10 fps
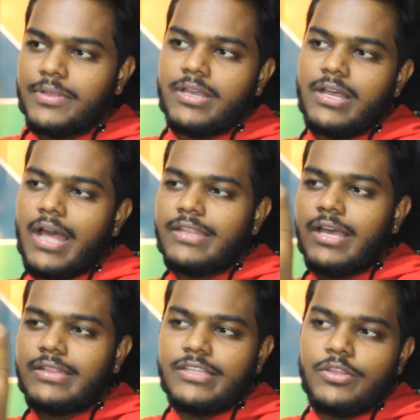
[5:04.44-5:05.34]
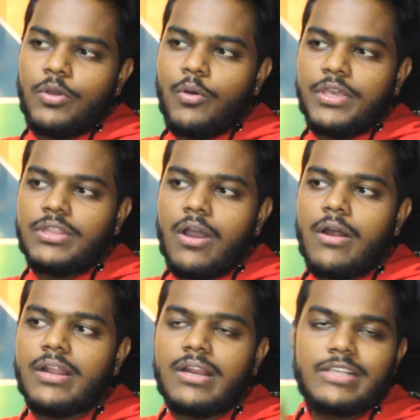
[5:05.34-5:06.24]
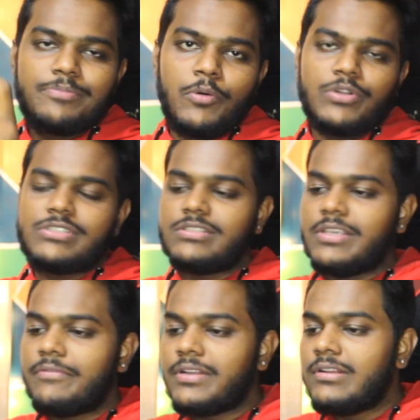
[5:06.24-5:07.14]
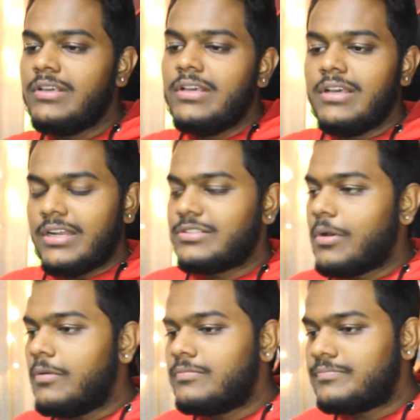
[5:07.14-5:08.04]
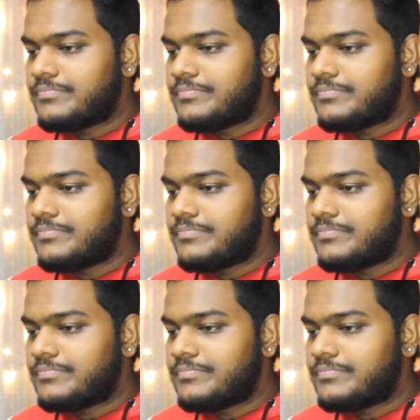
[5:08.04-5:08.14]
per the, I think they're going in the order as per what's given. Let's go.